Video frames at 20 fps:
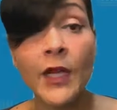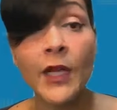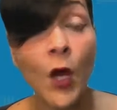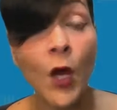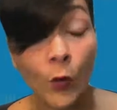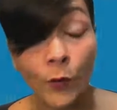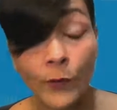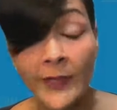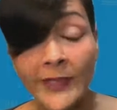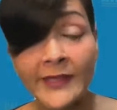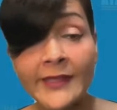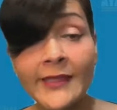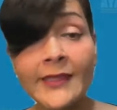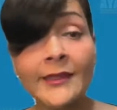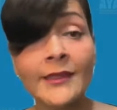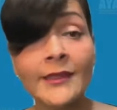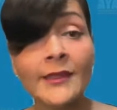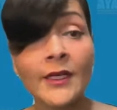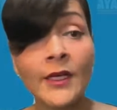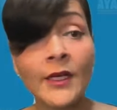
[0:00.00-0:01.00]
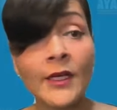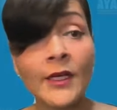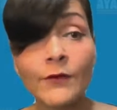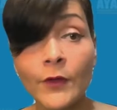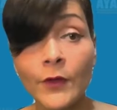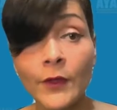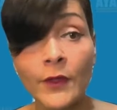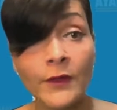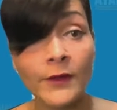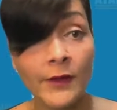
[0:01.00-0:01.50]
homelessness
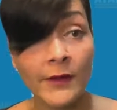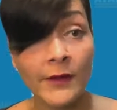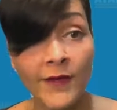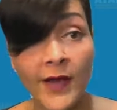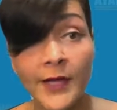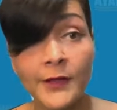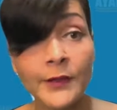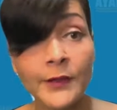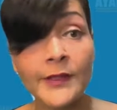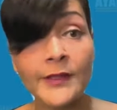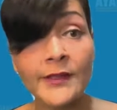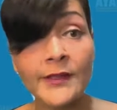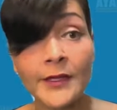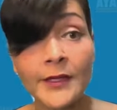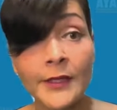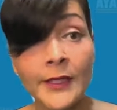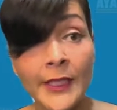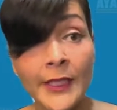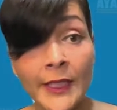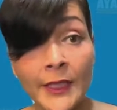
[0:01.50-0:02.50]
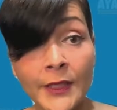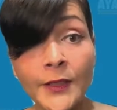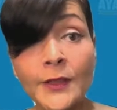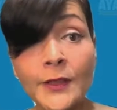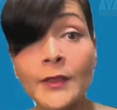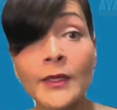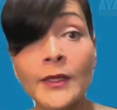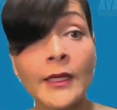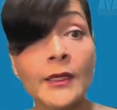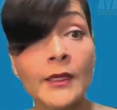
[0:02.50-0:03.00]
for the veterans that are
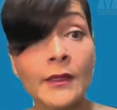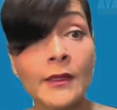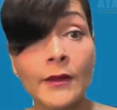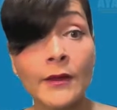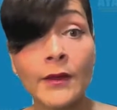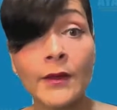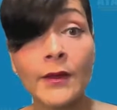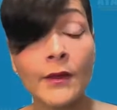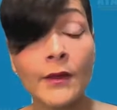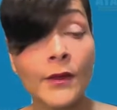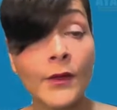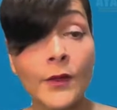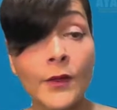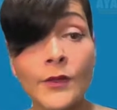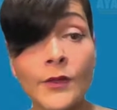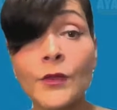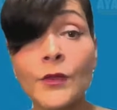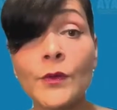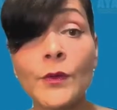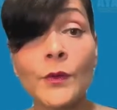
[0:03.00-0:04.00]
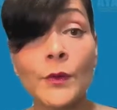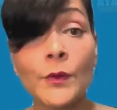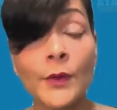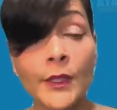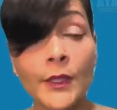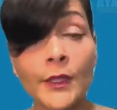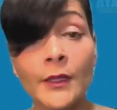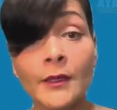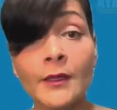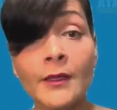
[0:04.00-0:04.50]
here and those who
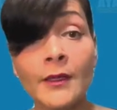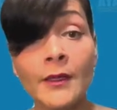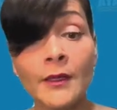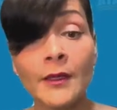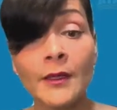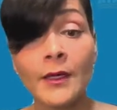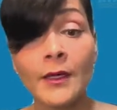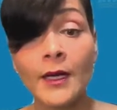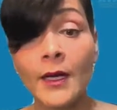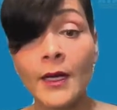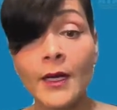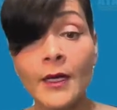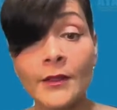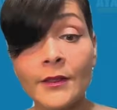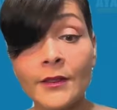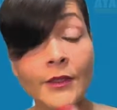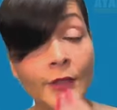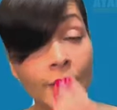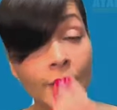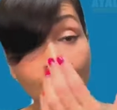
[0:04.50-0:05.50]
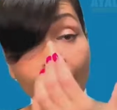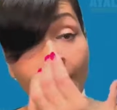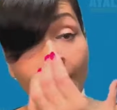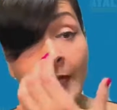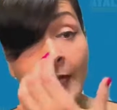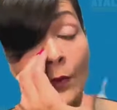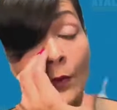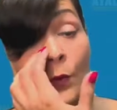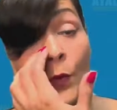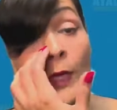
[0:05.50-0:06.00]
were
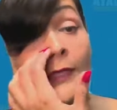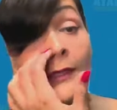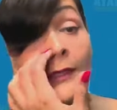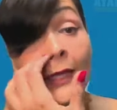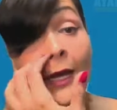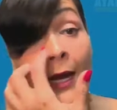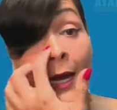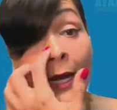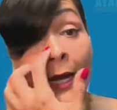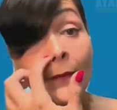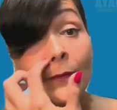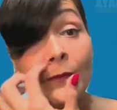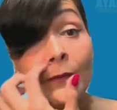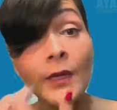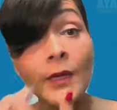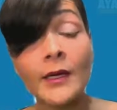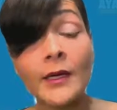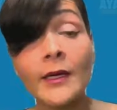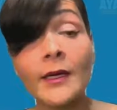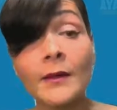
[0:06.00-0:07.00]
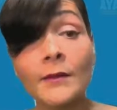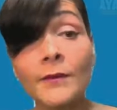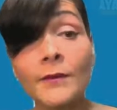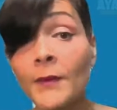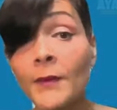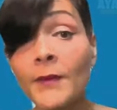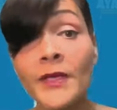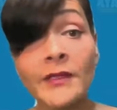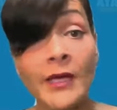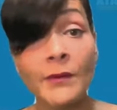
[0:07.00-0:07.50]
serving at one time,
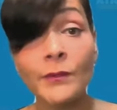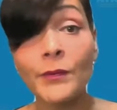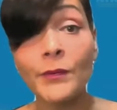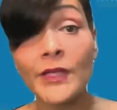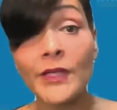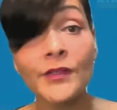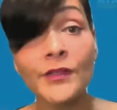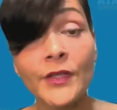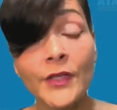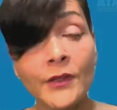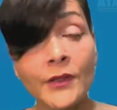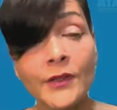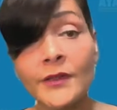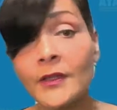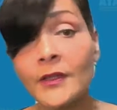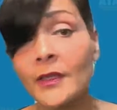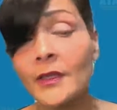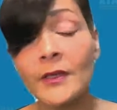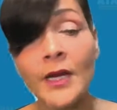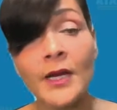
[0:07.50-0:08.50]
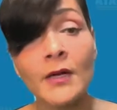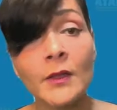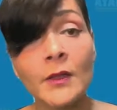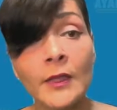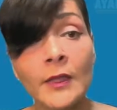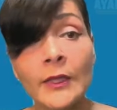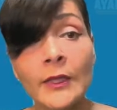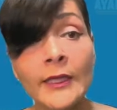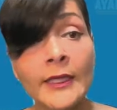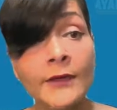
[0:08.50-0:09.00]
maybe 10 plus years, and now
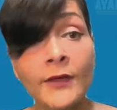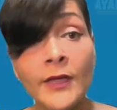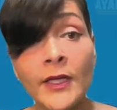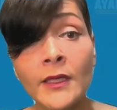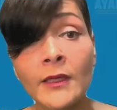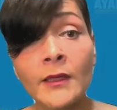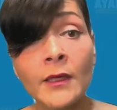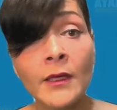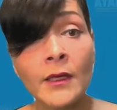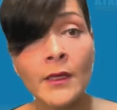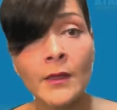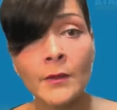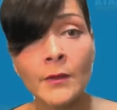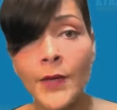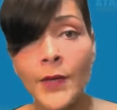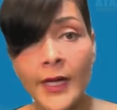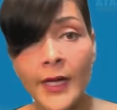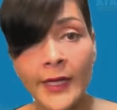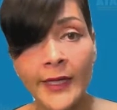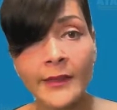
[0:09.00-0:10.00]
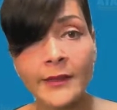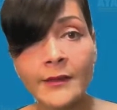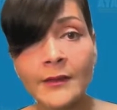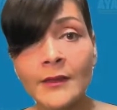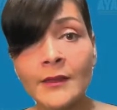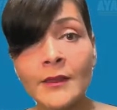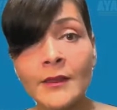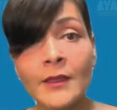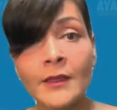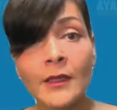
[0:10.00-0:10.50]
are living
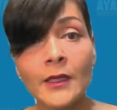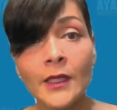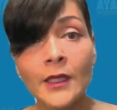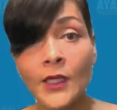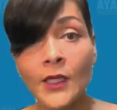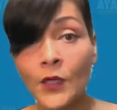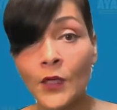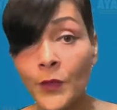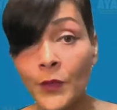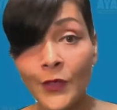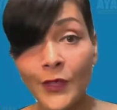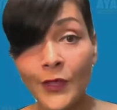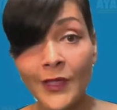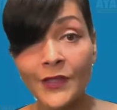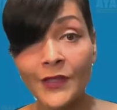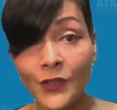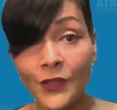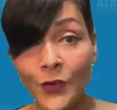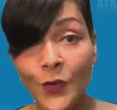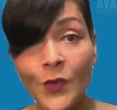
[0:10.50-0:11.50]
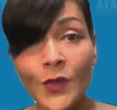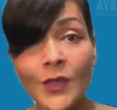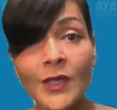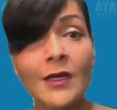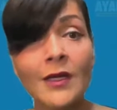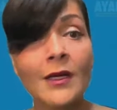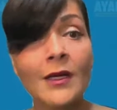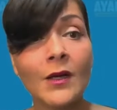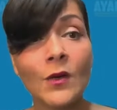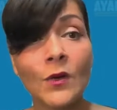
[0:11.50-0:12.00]
behind a community
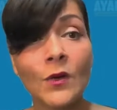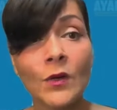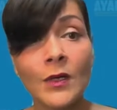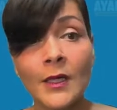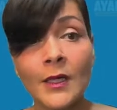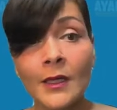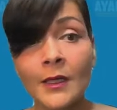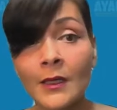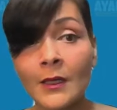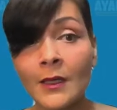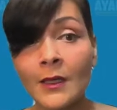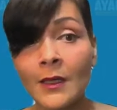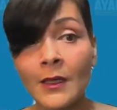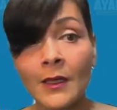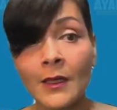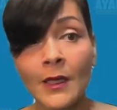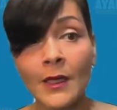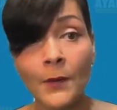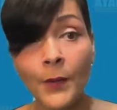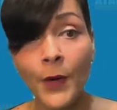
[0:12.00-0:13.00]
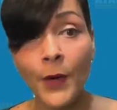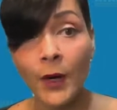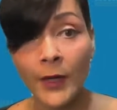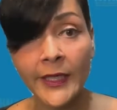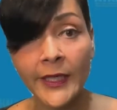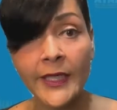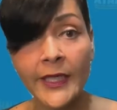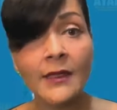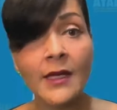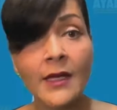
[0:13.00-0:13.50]
store or a
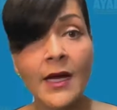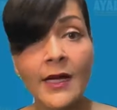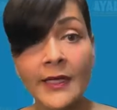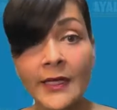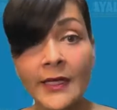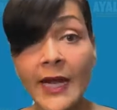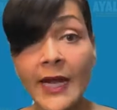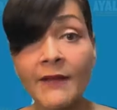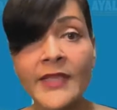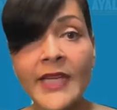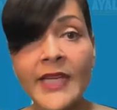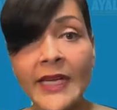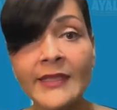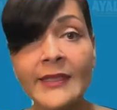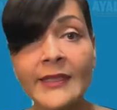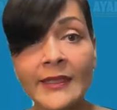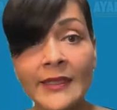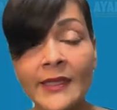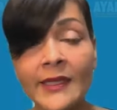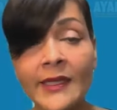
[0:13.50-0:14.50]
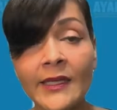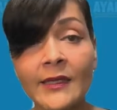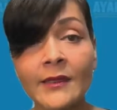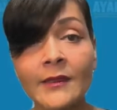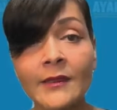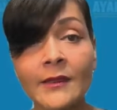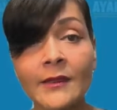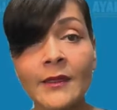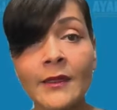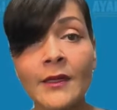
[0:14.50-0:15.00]
parking lot and have 10
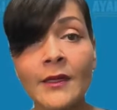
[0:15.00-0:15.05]
cities.